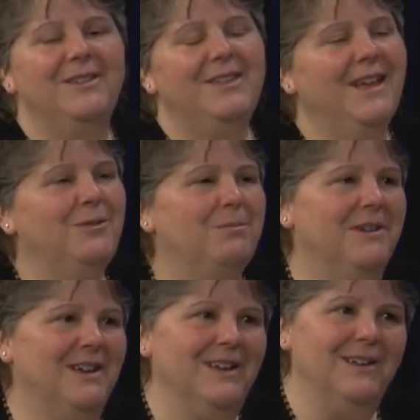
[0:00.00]
That's
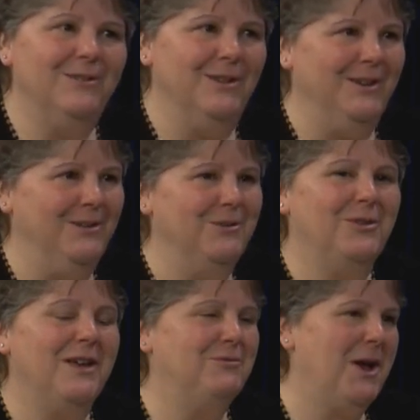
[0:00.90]
pretty easy, and you
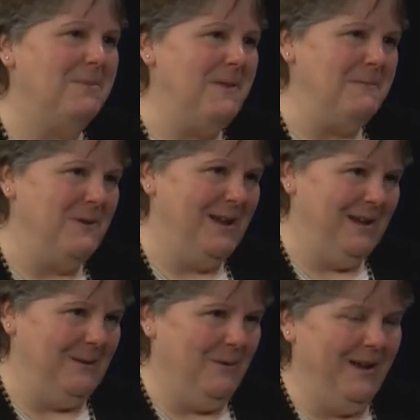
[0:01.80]
save time that way
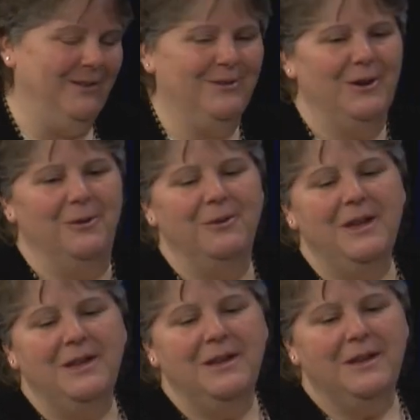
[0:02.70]
anyway. So,
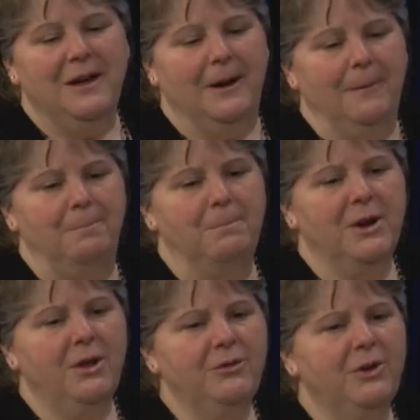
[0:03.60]

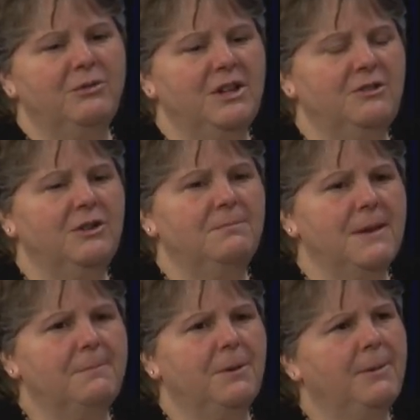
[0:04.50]
but also teaching
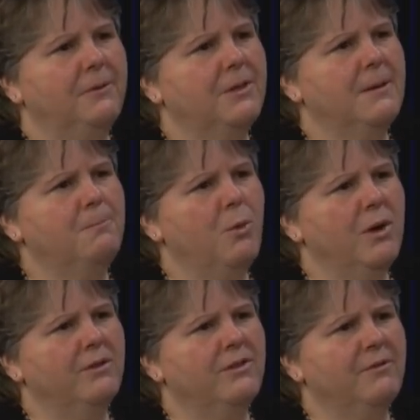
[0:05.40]
people about the
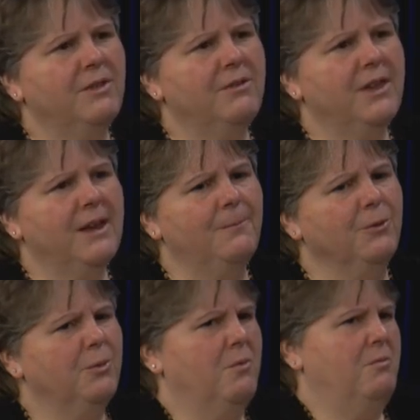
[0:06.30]
importance of these animals.